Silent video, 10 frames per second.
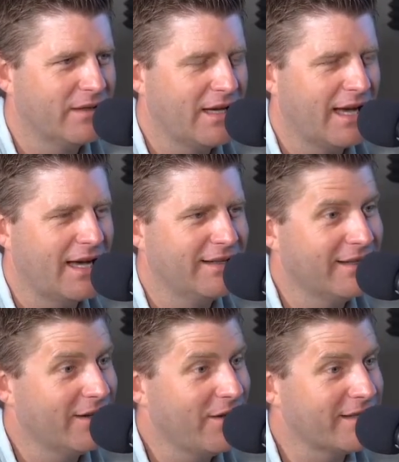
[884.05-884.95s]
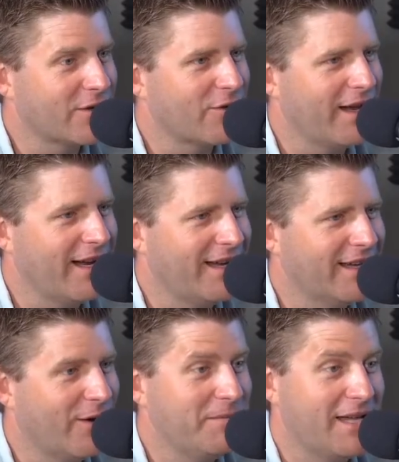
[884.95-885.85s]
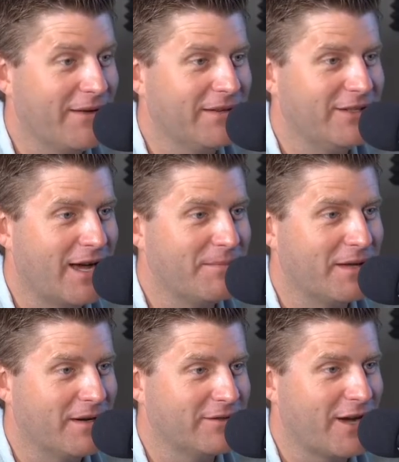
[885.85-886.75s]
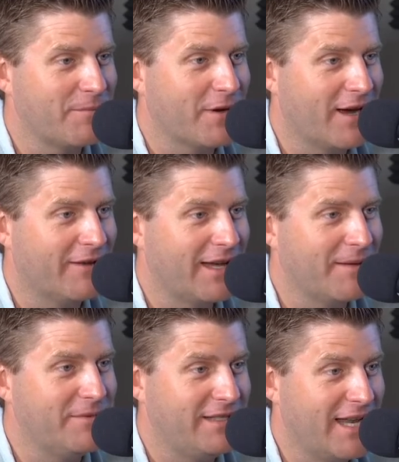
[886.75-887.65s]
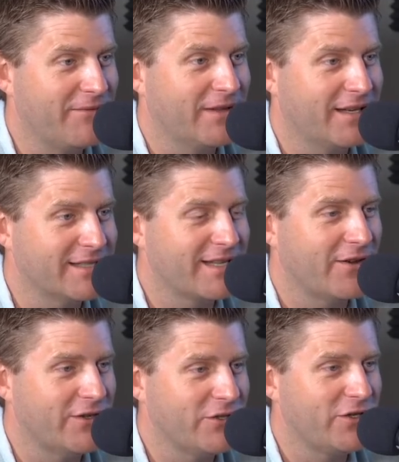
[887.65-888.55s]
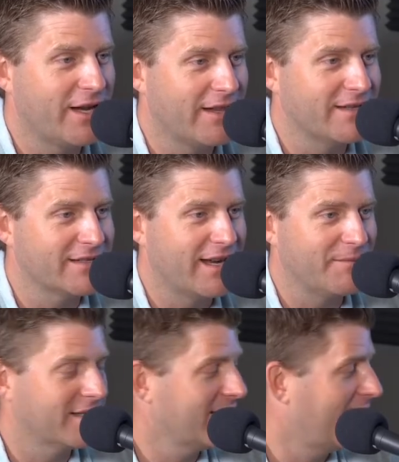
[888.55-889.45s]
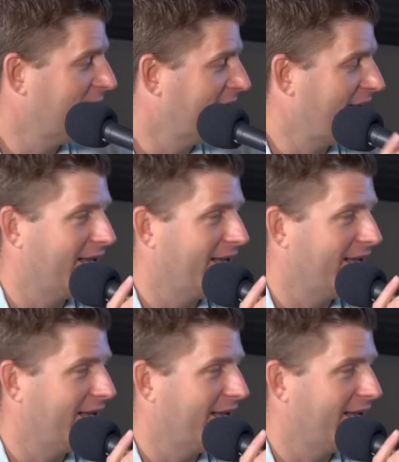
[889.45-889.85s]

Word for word: Uh, oh, that's a great idea. Well, I'm definitely dropping him, dropping her off. I'm definitely going to scare the shit out of this kid. I'm excited about that.